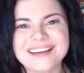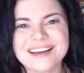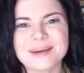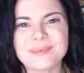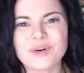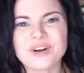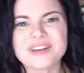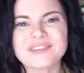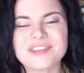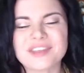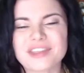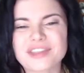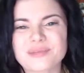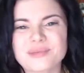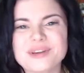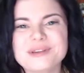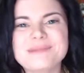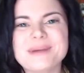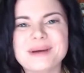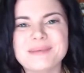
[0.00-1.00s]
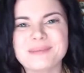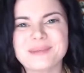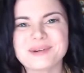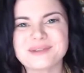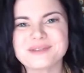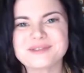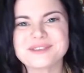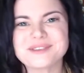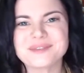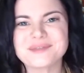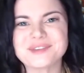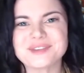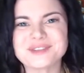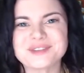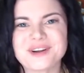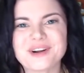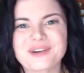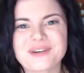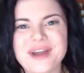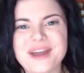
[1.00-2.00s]
I'm one of the 3 members of the
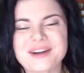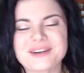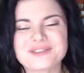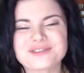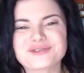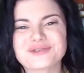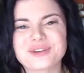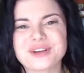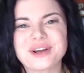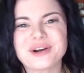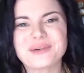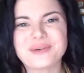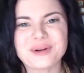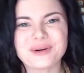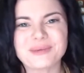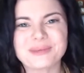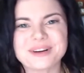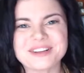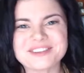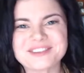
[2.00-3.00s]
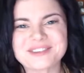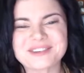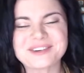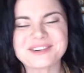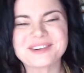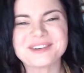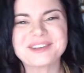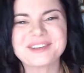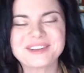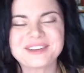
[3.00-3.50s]
songwriter trio Nobody's Girl.